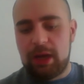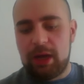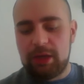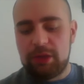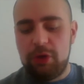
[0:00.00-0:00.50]

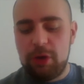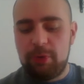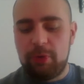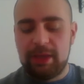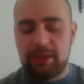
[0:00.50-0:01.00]
there's no
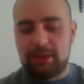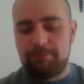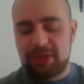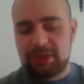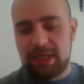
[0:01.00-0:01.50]
point
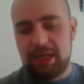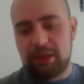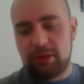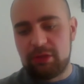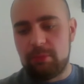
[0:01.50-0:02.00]

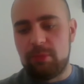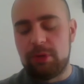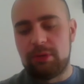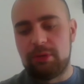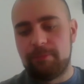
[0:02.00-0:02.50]
telling
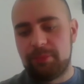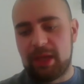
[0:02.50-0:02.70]
someone